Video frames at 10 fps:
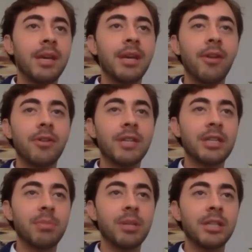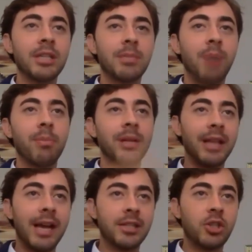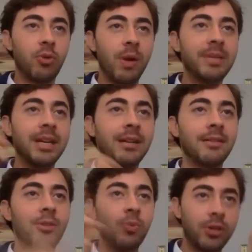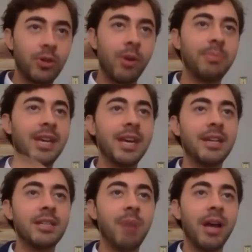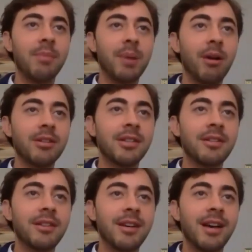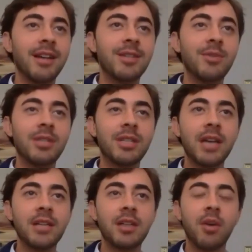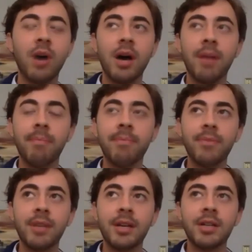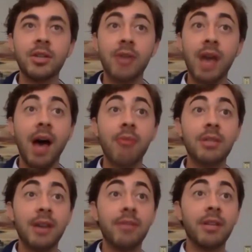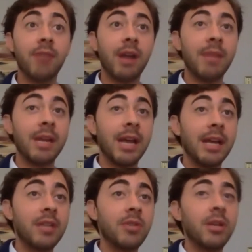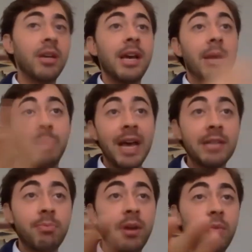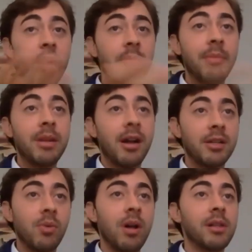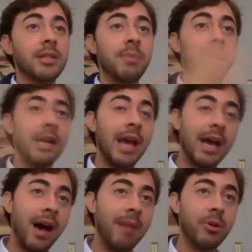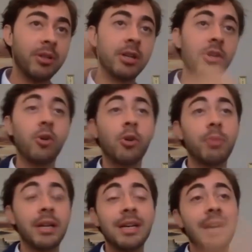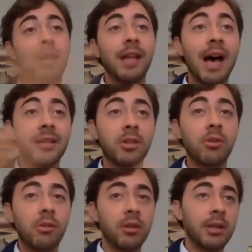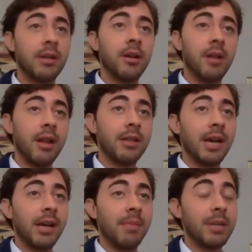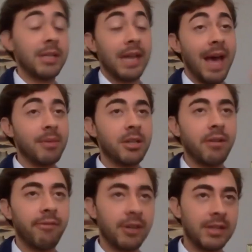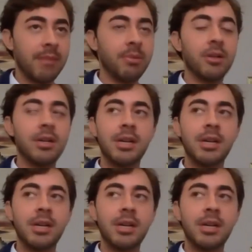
in other disciplines, it's probably like scripting, or script kiddies by comparison, as you would say. So, um, so yeah, I would definitely recommend getting into it. It pays pretty well, maybe not as well as being an A I person at Google, but alas, Google and a lot of the tech companies like Amazon, for example,